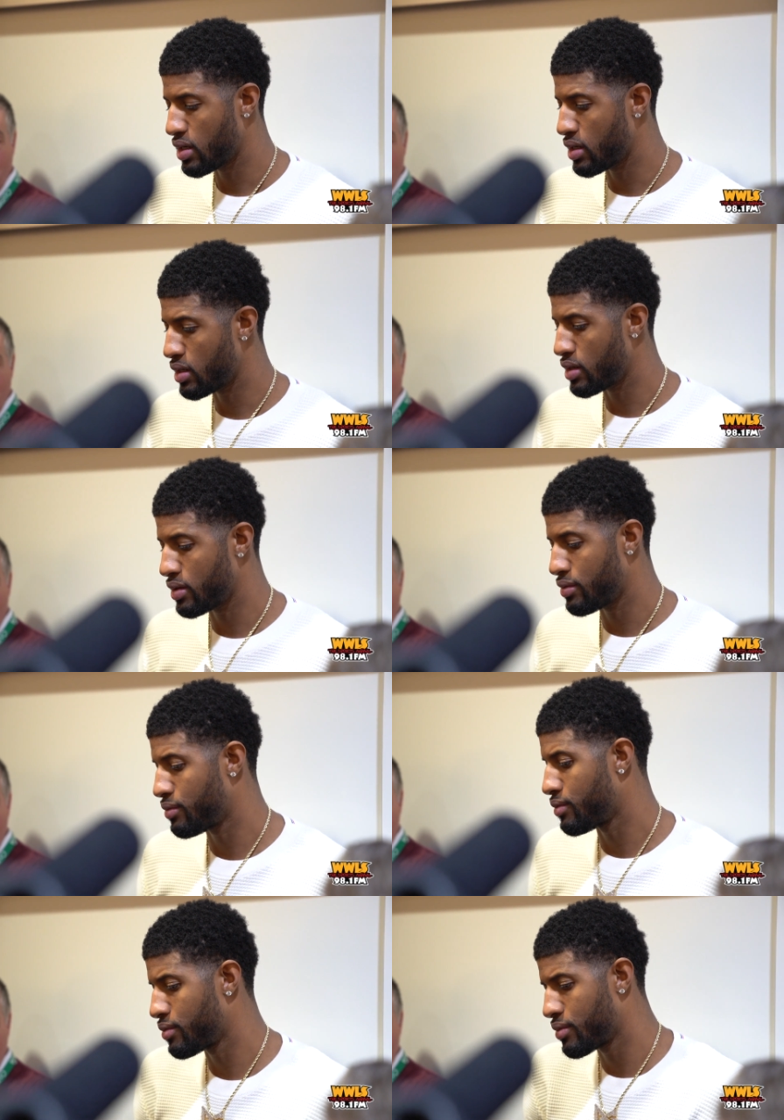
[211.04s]

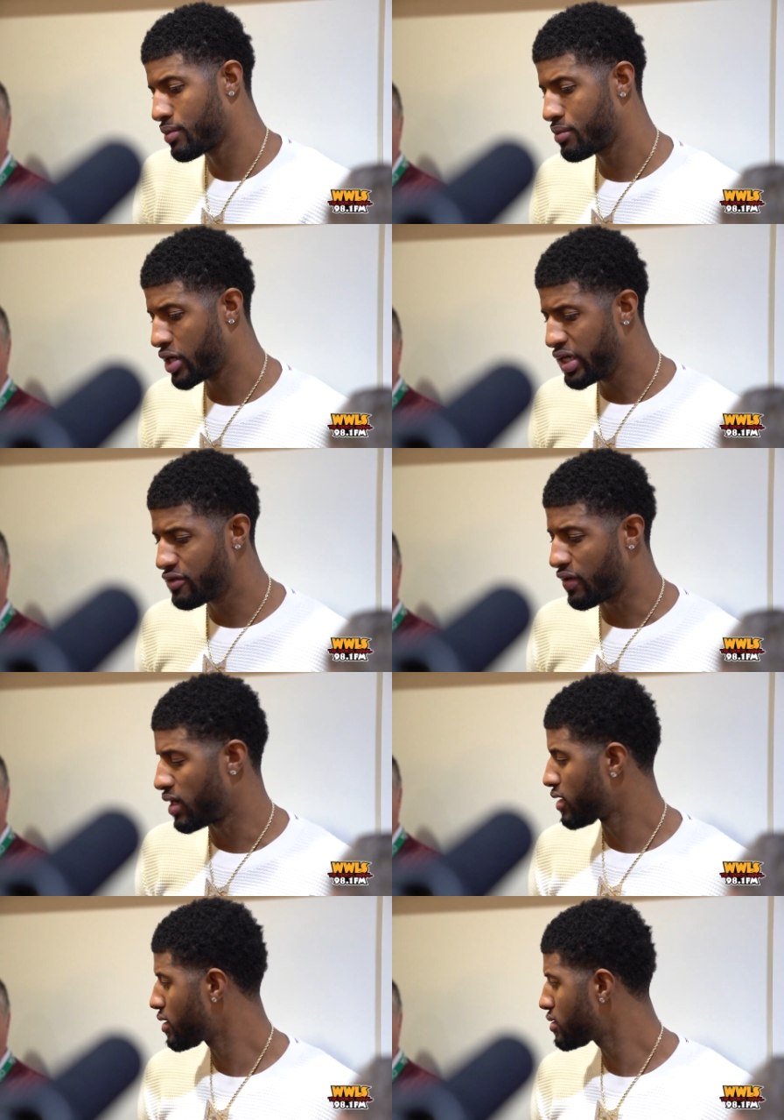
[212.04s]
Um, but he's
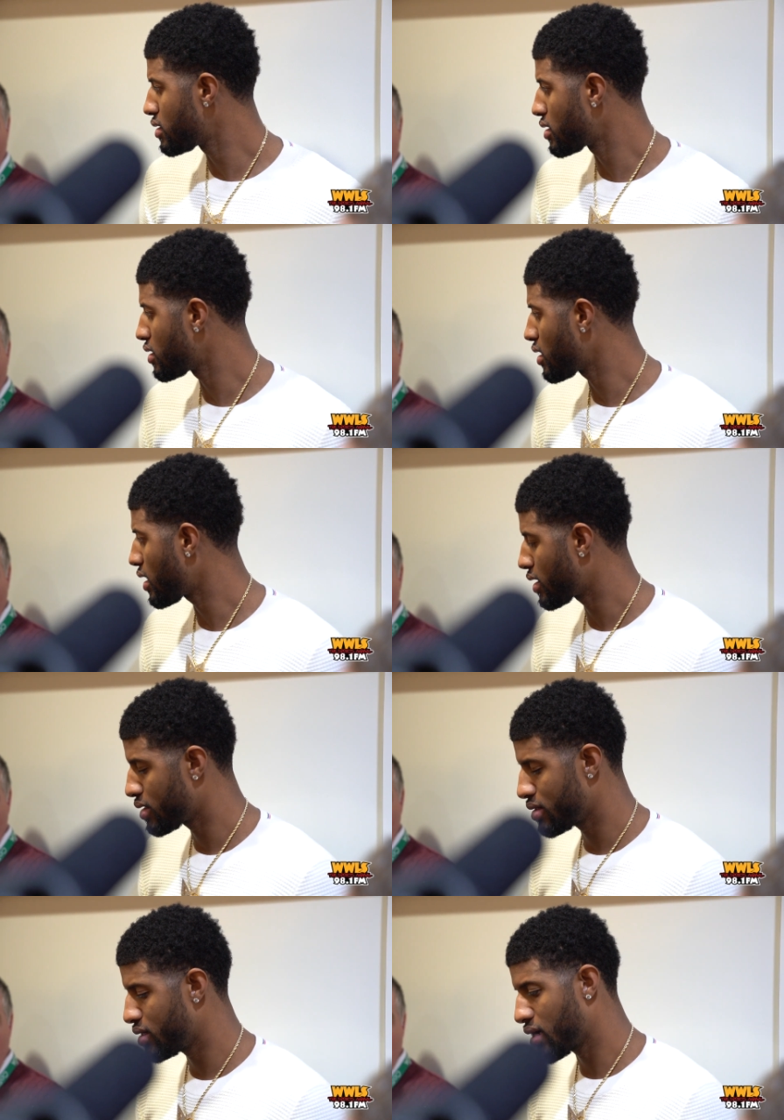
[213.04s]
fine. It's nothing that
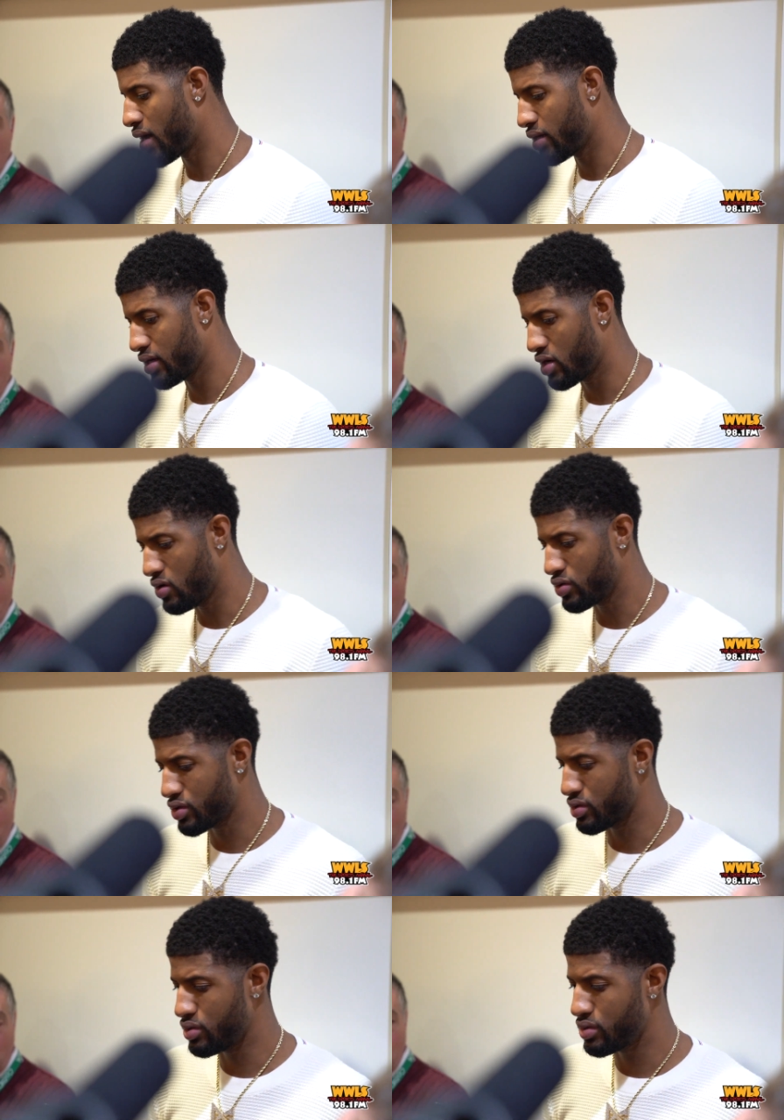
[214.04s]
I, he got to get
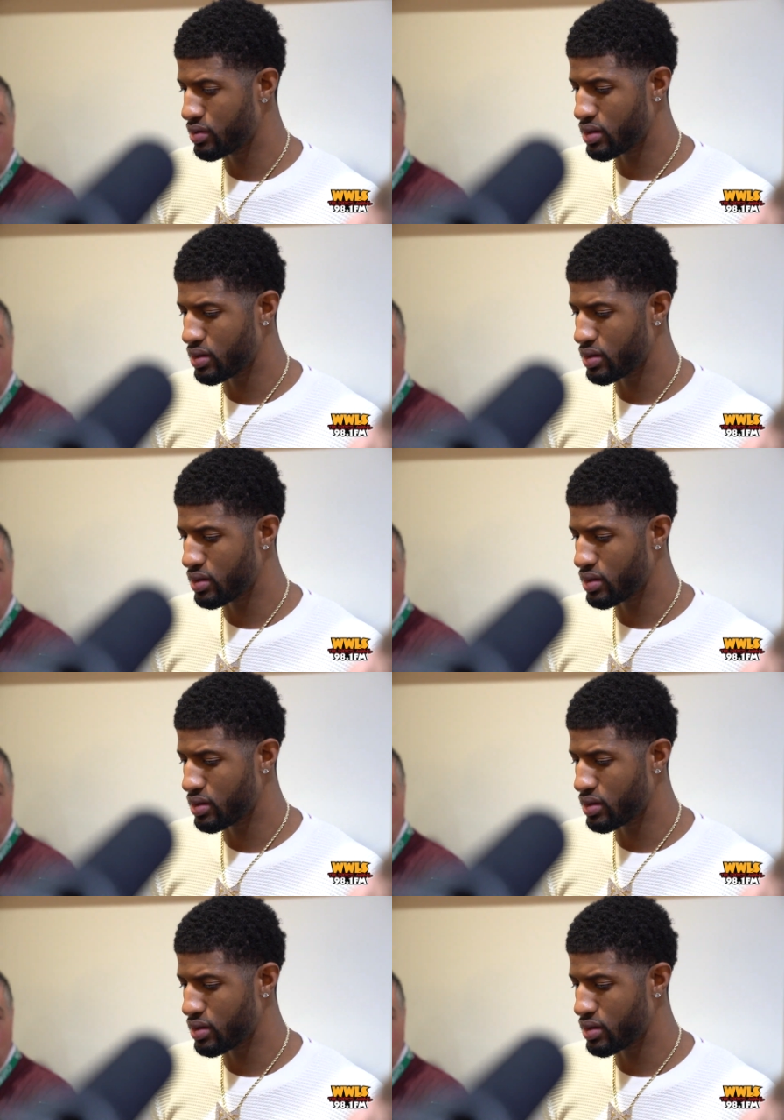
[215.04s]
coached through.